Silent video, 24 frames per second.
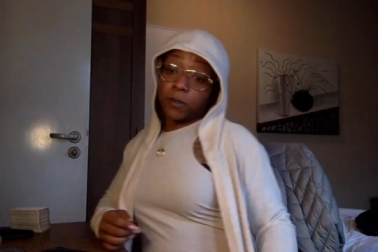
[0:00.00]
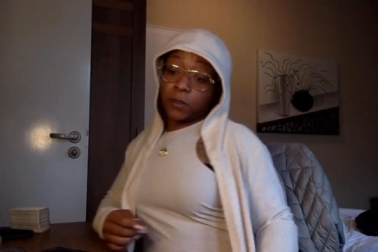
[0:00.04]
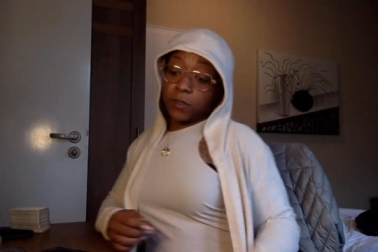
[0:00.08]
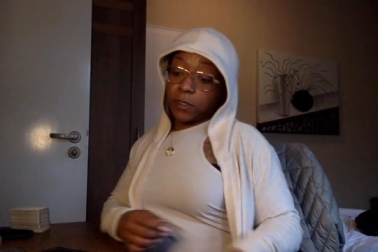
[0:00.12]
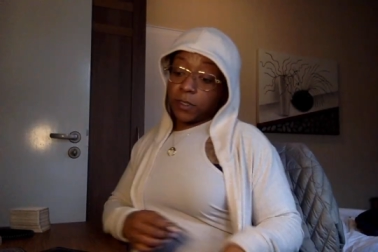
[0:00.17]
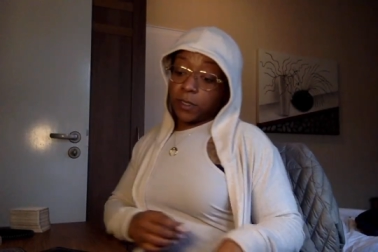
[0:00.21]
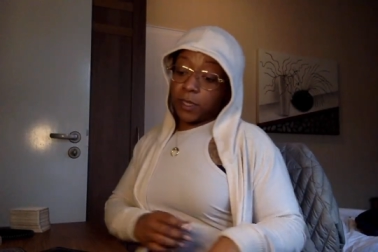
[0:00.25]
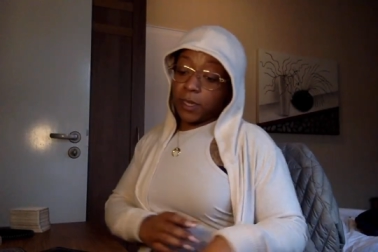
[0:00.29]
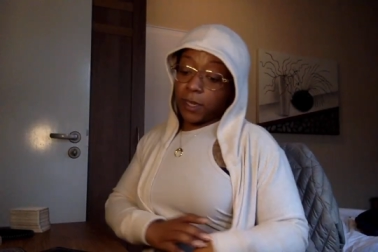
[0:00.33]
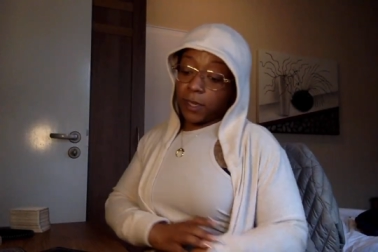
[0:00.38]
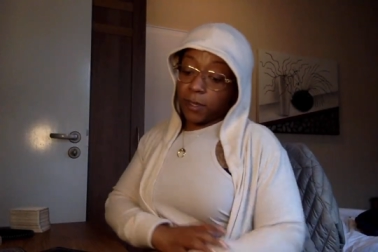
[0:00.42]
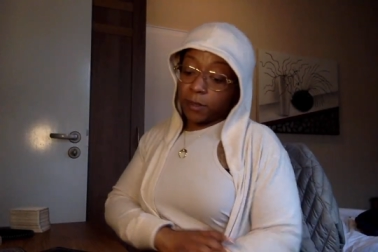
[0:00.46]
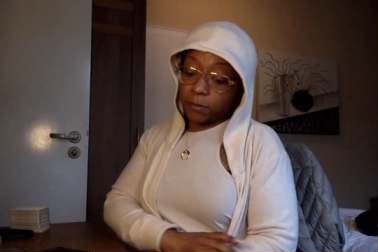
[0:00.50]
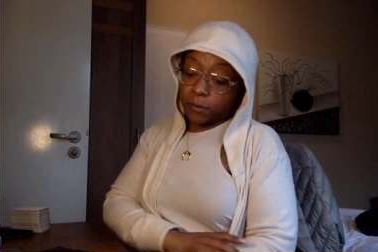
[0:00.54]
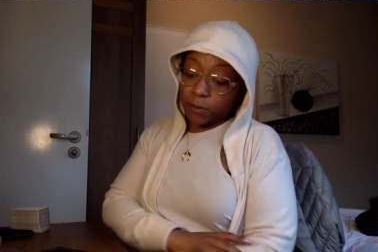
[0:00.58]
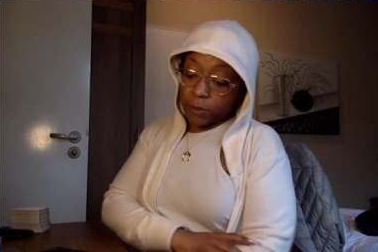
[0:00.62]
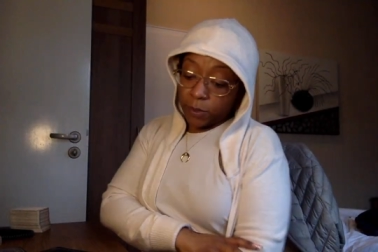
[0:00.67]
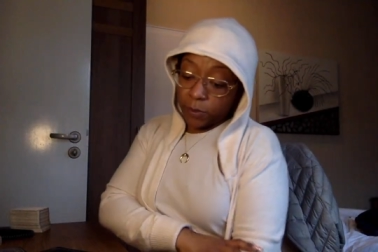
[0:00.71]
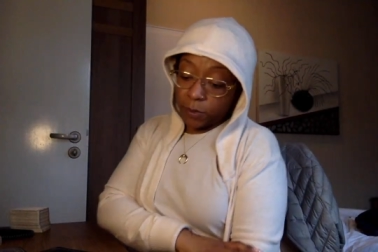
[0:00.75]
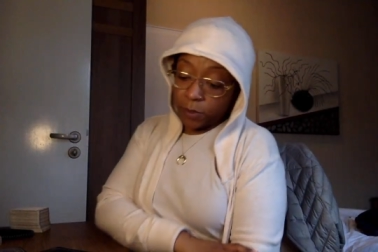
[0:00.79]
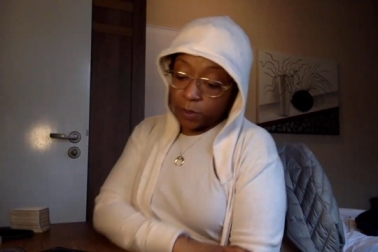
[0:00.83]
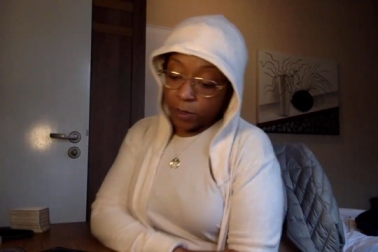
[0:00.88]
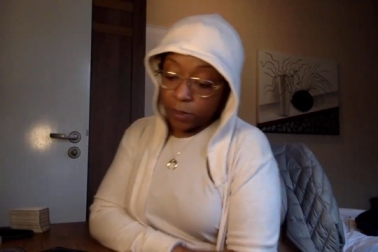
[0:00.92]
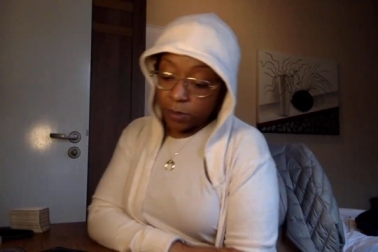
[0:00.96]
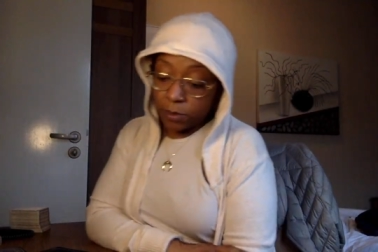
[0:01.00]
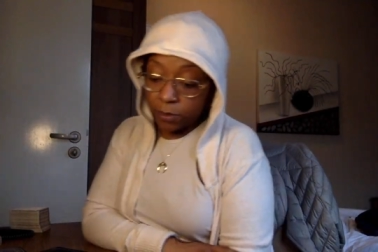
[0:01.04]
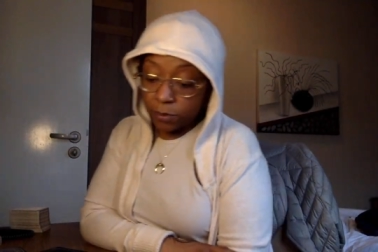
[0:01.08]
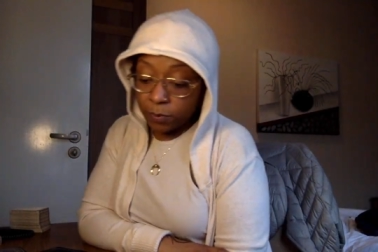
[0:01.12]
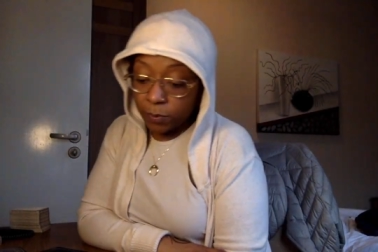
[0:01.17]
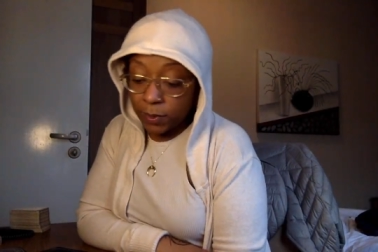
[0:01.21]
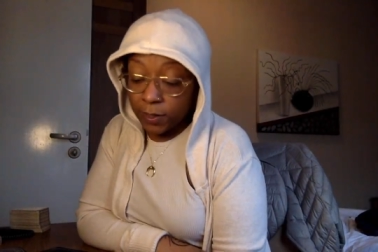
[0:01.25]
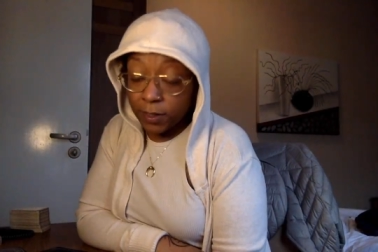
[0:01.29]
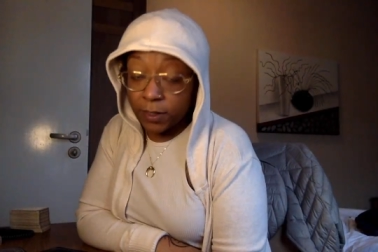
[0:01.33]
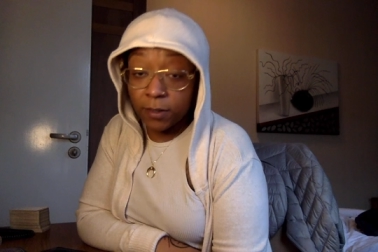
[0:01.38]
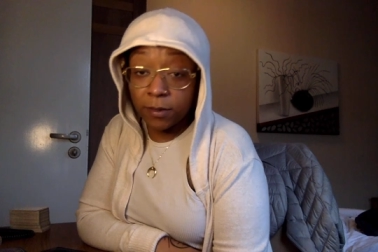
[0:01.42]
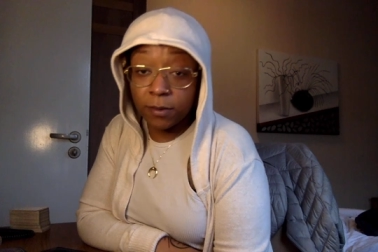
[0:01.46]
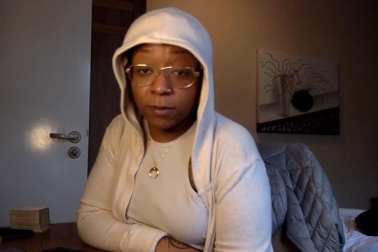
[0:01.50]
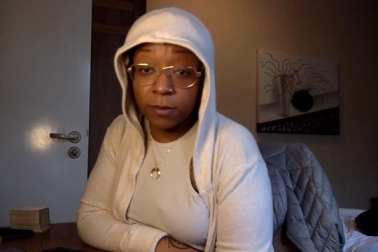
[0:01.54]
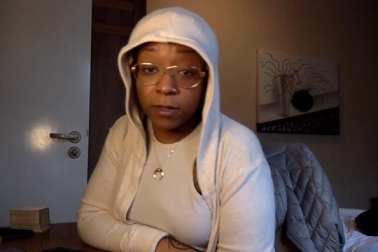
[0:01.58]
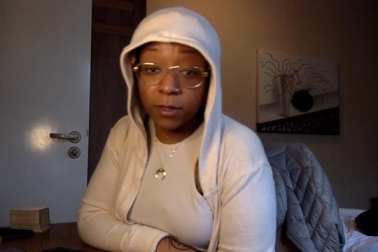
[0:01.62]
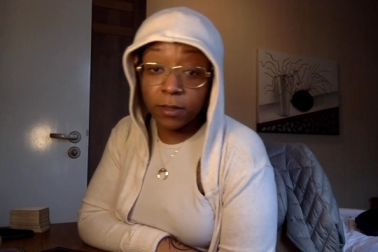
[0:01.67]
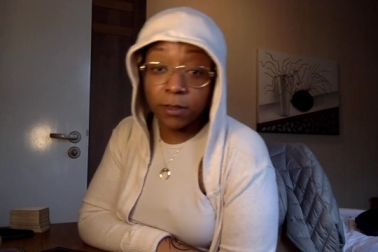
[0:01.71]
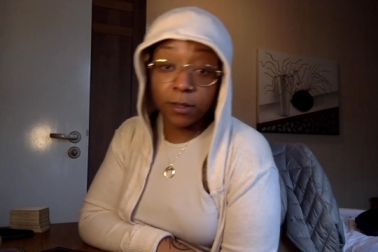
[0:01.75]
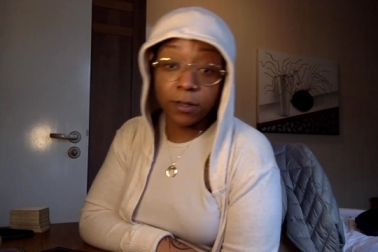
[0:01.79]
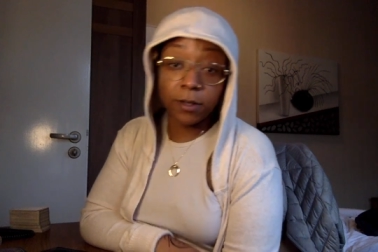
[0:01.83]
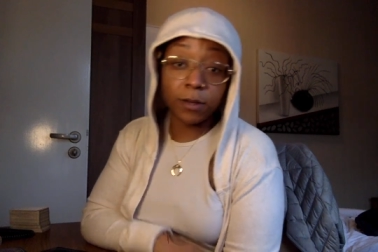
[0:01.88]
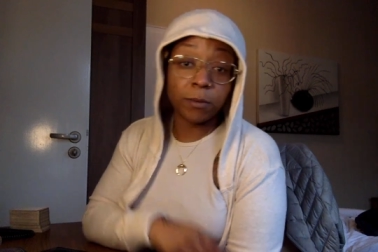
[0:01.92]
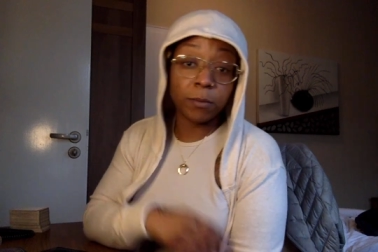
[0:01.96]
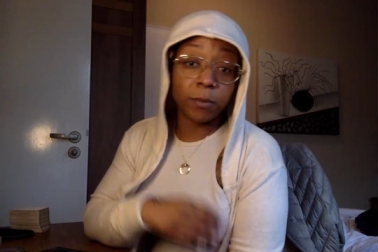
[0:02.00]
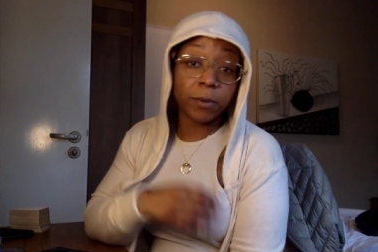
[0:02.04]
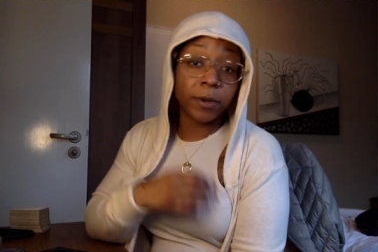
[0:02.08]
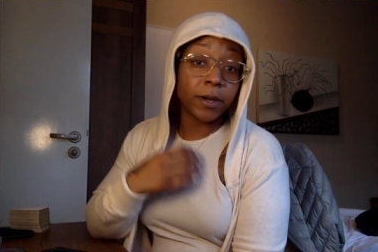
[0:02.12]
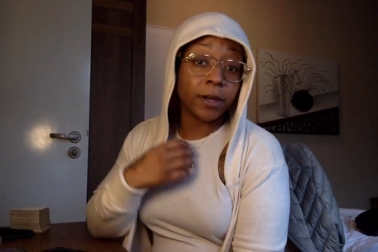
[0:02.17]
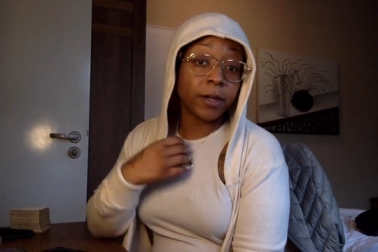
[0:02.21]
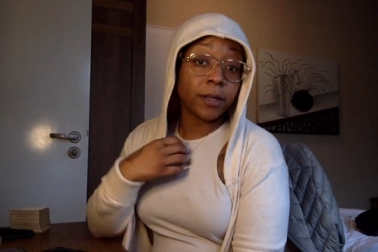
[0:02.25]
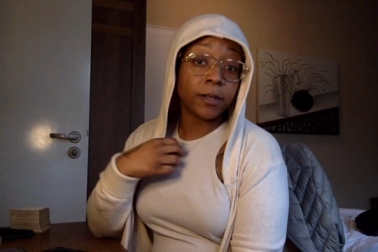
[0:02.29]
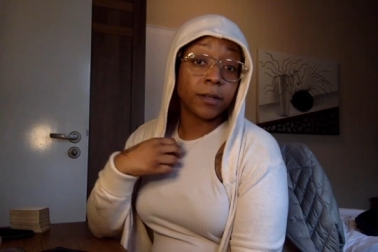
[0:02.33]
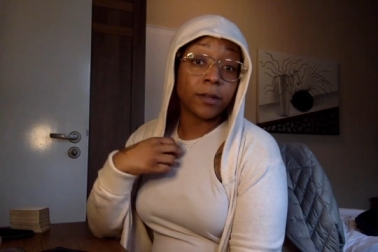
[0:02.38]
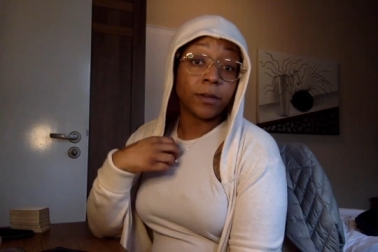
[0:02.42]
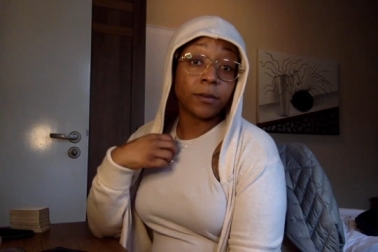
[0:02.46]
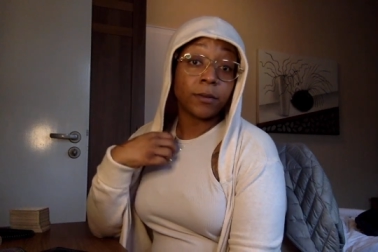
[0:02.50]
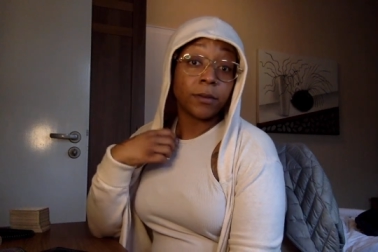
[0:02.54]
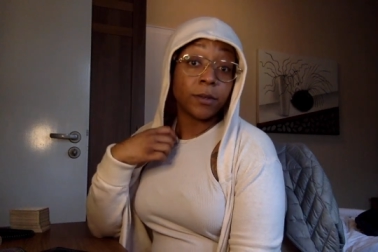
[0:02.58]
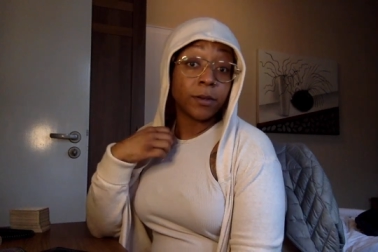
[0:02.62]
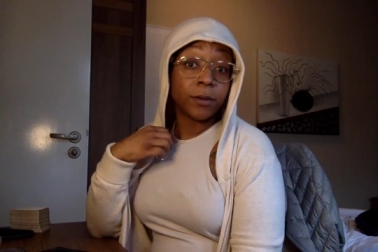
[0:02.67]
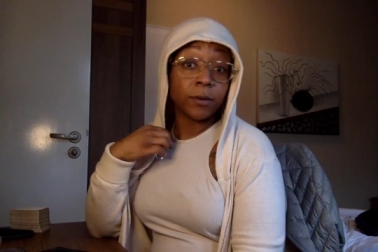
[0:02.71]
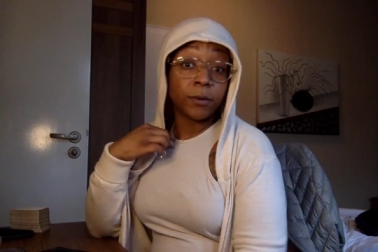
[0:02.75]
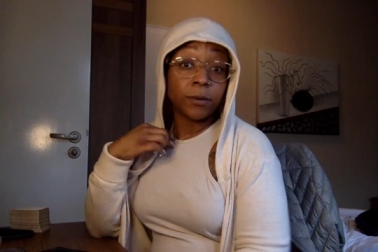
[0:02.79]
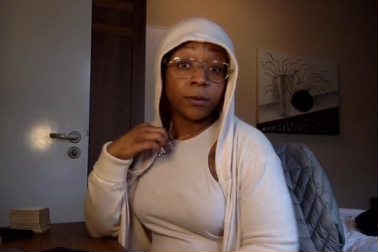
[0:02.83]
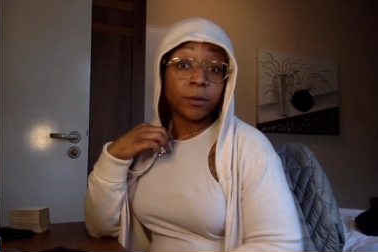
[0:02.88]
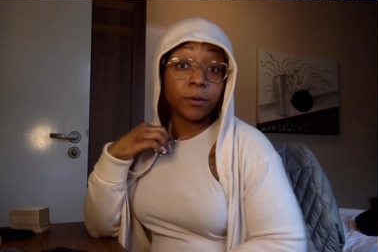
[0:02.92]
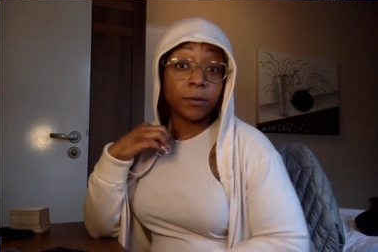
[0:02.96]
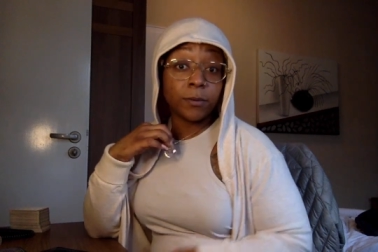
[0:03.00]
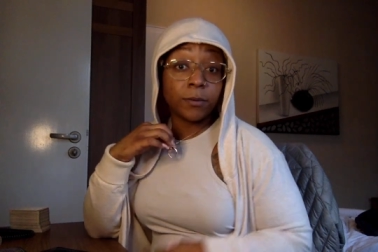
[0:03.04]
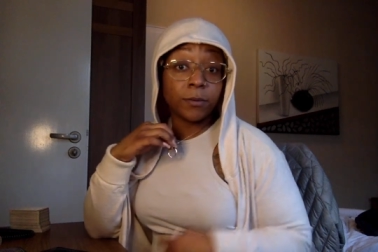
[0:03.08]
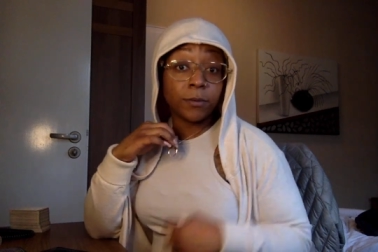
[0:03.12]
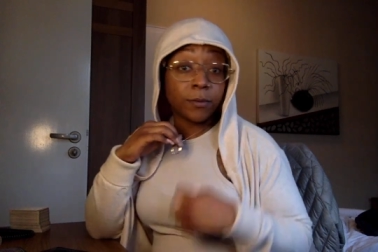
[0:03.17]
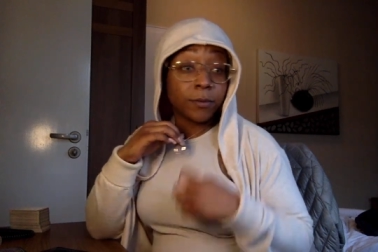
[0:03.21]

the game's so cold where the, the third party don't know